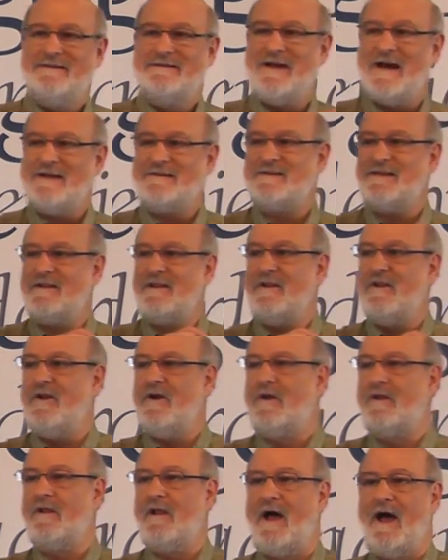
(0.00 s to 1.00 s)
doesn't
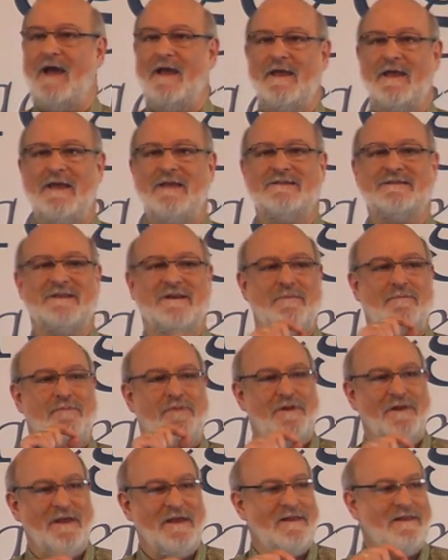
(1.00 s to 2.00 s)
look like it's
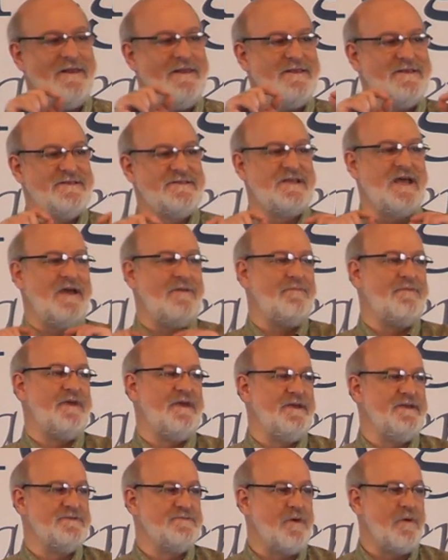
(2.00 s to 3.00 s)
completely the same
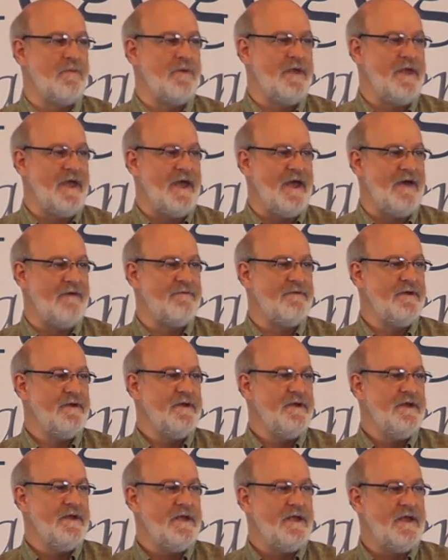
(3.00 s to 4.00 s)
thing as what we have
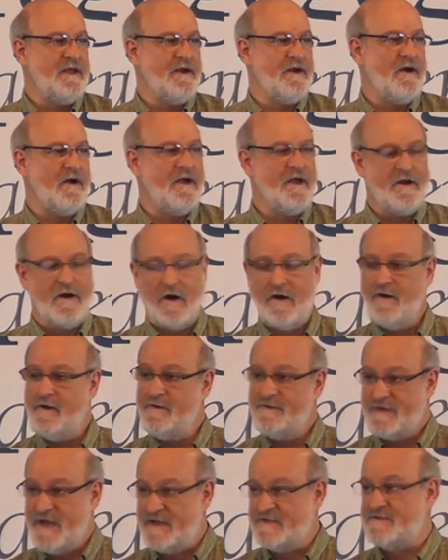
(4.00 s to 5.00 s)
in, in our
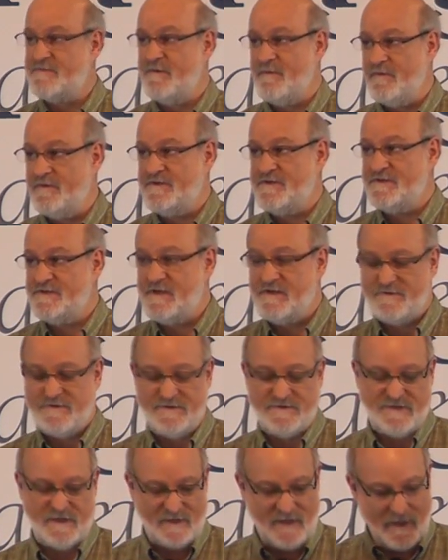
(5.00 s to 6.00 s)
New Testament, which is
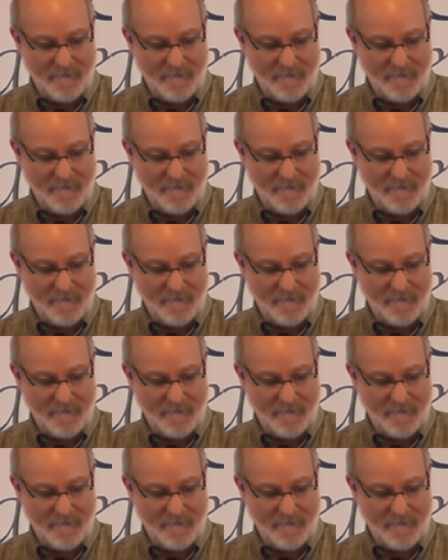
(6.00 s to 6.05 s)
interesting.